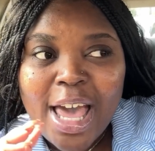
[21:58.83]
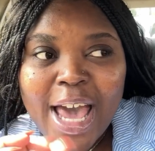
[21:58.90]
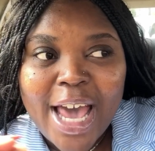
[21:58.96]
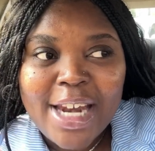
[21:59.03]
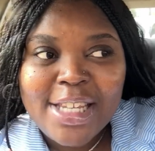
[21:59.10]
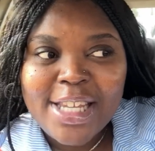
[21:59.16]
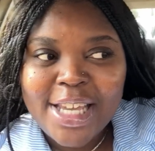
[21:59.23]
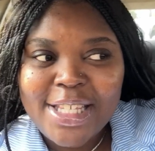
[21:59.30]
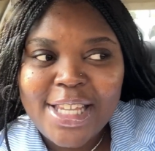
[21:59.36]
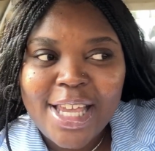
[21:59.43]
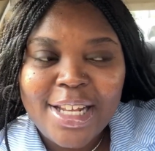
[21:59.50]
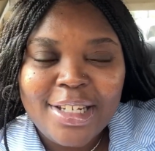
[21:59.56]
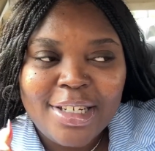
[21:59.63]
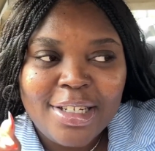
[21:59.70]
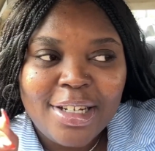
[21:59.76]
I decided to
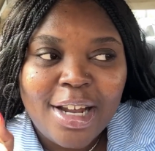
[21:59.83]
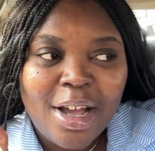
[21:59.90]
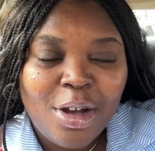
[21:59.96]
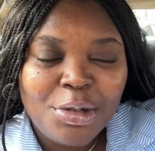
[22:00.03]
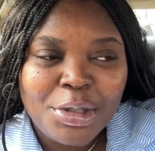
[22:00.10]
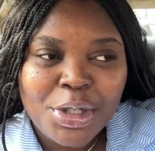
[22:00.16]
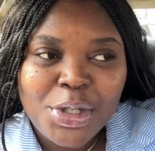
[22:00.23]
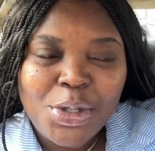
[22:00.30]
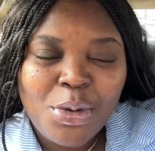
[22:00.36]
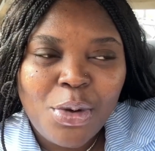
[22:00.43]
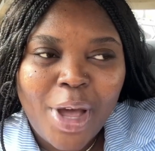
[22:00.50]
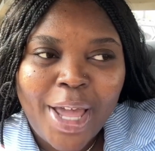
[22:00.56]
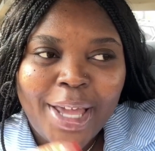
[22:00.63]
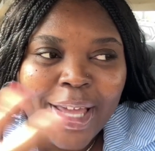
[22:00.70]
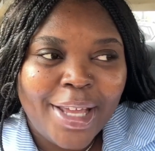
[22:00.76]
end it now just so
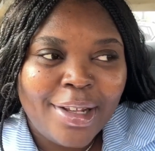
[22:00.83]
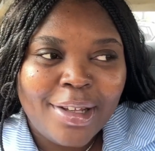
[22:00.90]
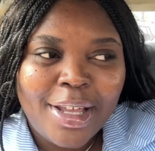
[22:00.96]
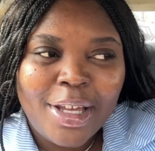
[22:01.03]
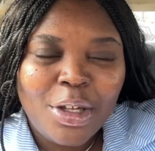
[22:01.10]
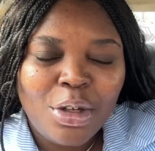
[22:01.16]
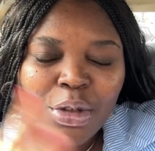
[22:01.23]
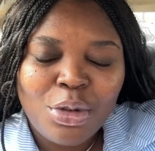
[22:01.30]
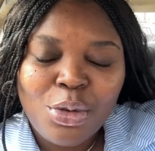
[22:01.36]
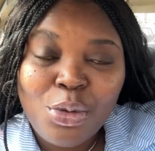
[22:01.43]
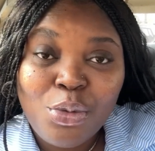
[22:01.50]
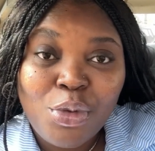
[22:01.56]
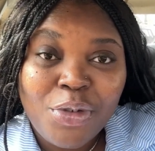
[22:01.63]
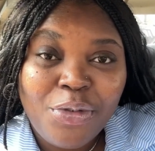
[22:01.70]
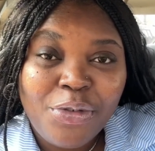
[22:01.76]
I can like, you know,
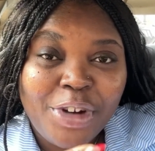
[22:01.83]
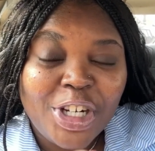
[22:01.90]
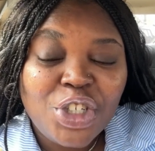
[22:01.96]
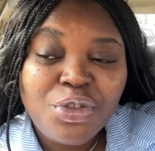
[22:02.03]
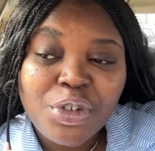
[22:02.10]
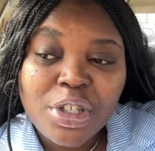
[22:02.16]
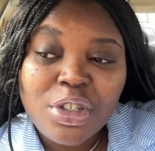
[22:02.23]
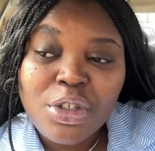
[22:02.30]
refresh for the